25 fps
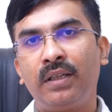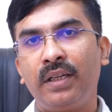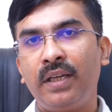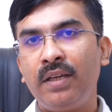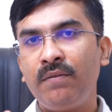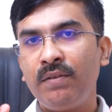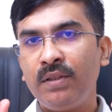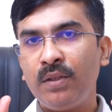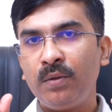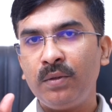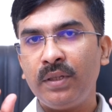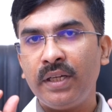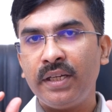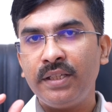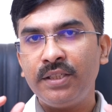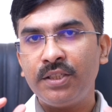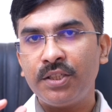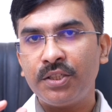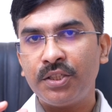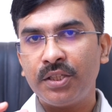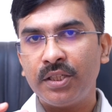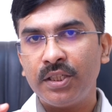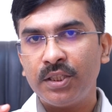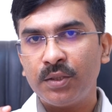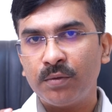Even though the
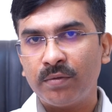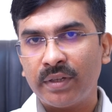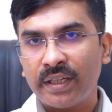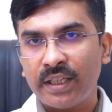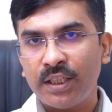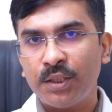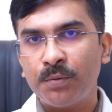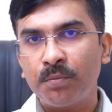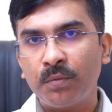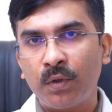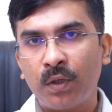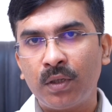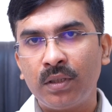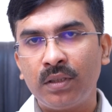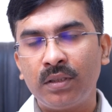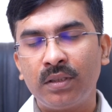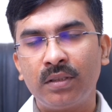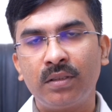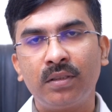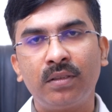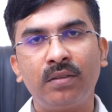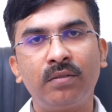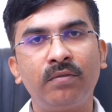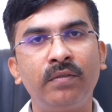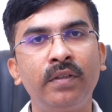incision is very small,
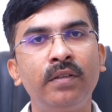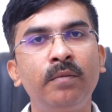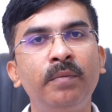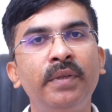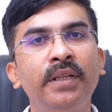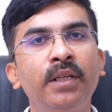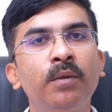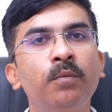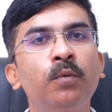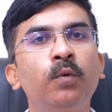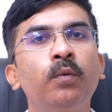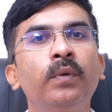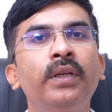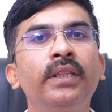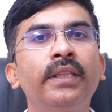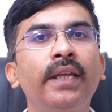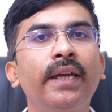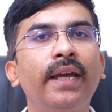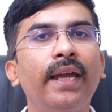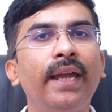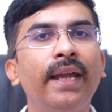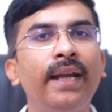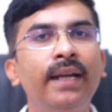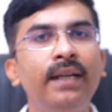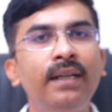we will be removing the
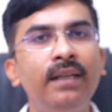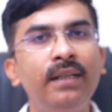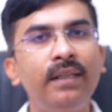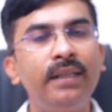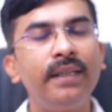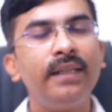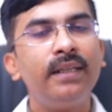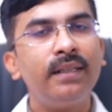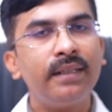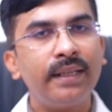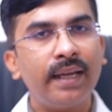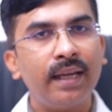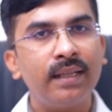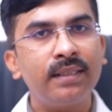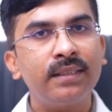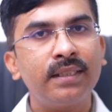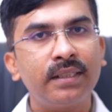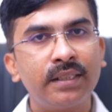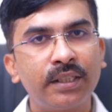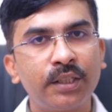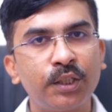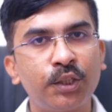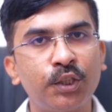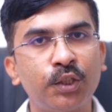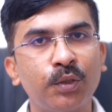entire cancer
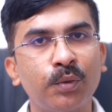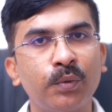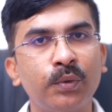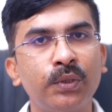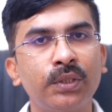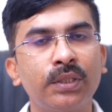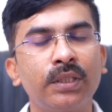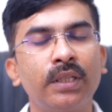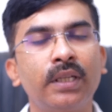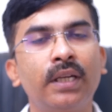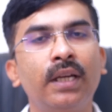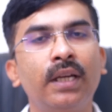tissues,